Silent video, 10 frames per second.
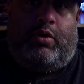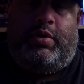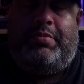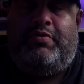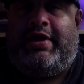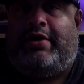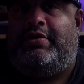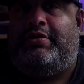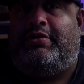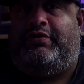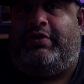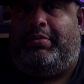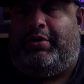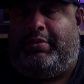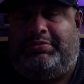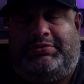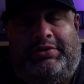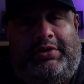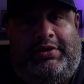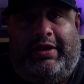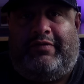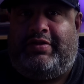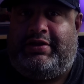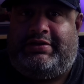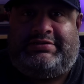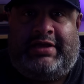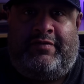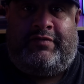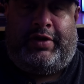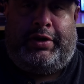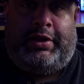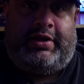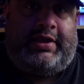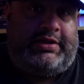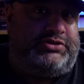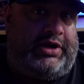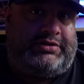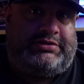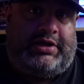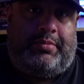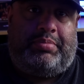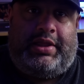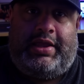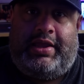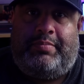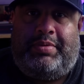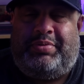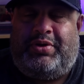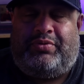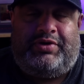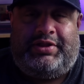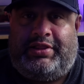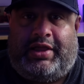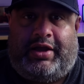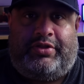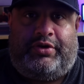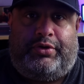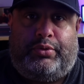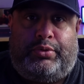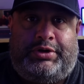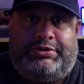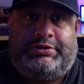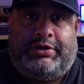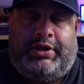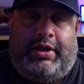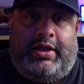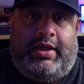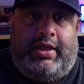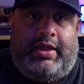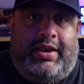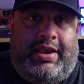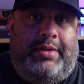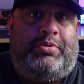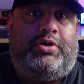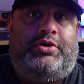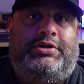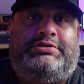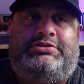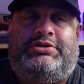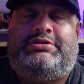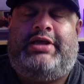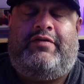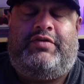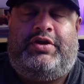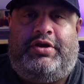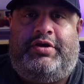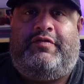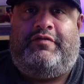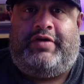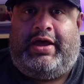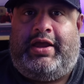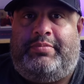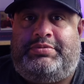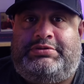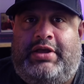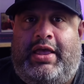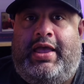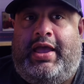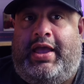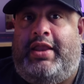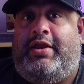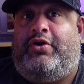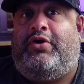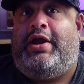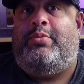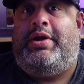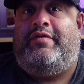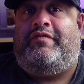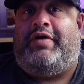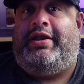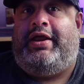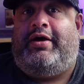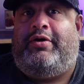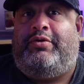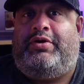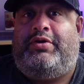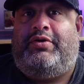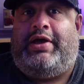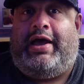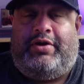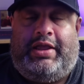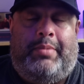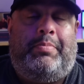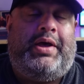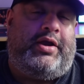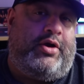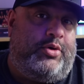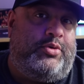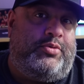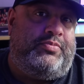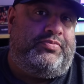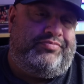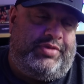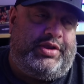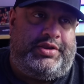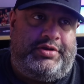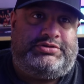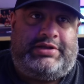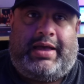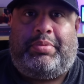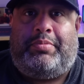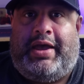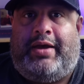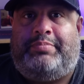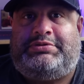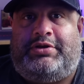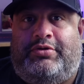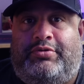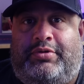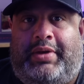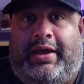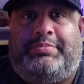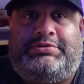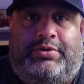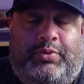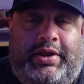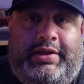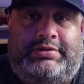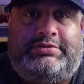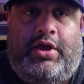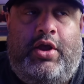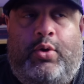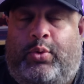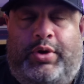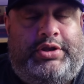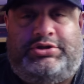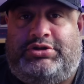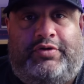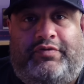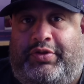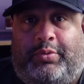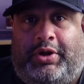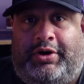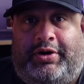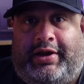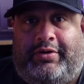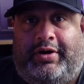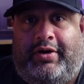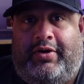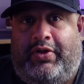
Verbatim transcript: We moved out into the suburbs. Definitely a safe area. Kids are outside playing. People don't really lock their doors. Neighborhoods just have good vibes. And a great way to find out how to get back home, you can use Apple Maps and Google Maps and Waze, or you can just look for the water tower.